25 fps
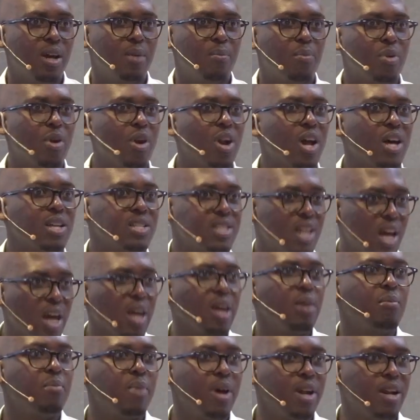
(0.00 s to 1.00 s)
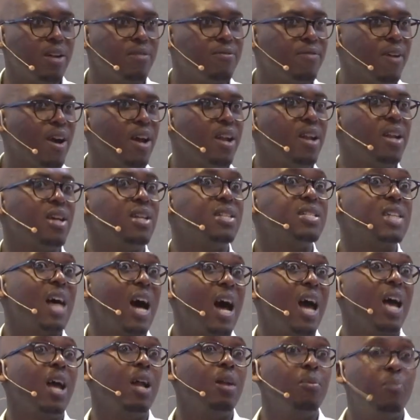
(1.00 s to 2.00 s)
Products like embedded finance are
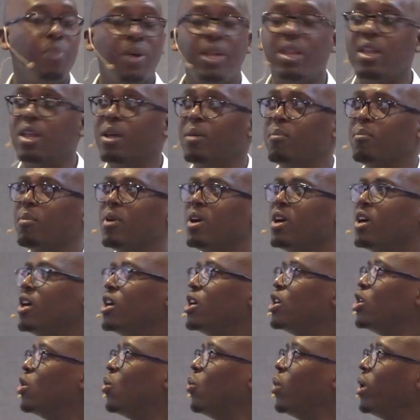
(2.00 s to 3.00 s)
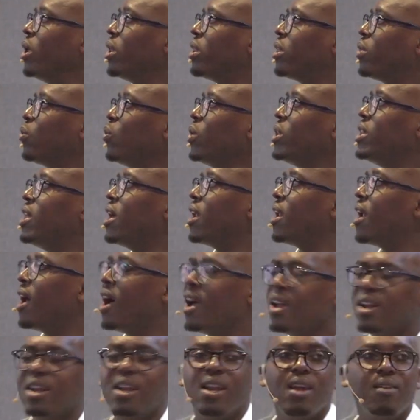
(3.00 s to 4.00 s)
helping them with, with the
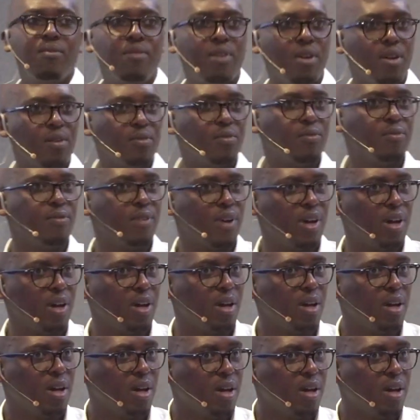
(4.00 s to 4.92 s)
right level of uh,